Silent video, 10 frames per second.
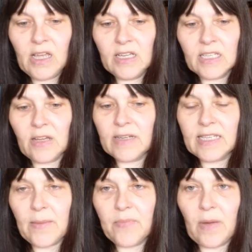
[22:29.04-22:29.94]
So it's
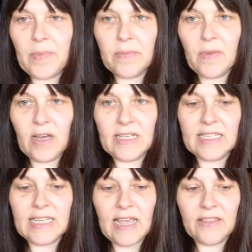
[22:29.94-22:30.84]
that prepping
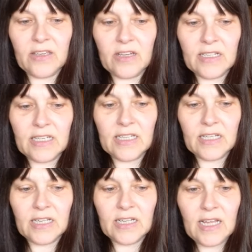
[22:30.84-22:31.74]
mindset that,
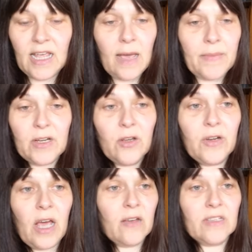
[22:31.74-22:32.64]
I mean, who
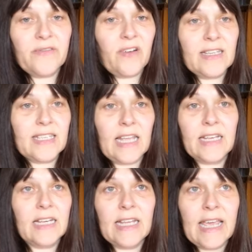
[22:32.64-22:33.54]
knows? If I
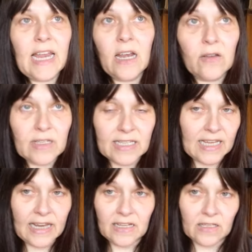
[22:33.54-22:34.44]
suddenly get loads of
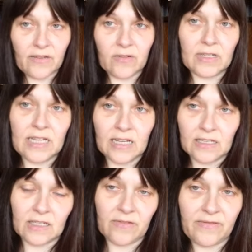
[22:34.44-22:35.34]
sales, I've got
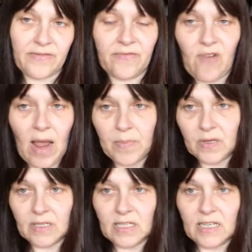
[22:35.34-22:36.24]
tons of wrap
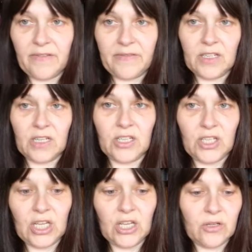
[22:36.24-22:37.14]
and stuff to, to
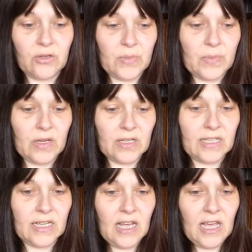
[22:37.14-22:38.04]
use, but
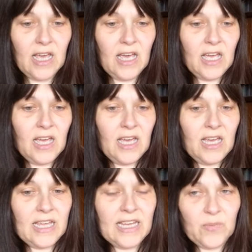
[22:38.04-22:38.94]

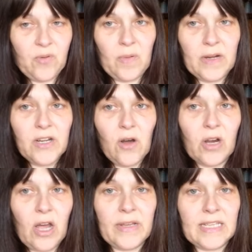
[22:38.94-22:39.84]
it's probably not
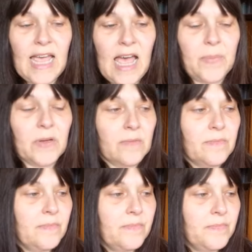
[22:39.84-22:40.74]
going to happen.
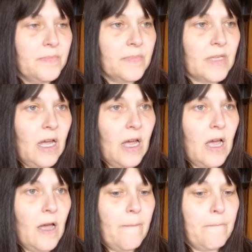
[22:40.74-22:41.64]

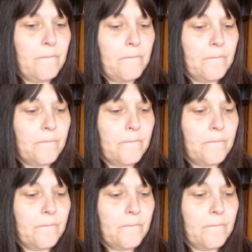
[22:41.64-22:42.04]
Um,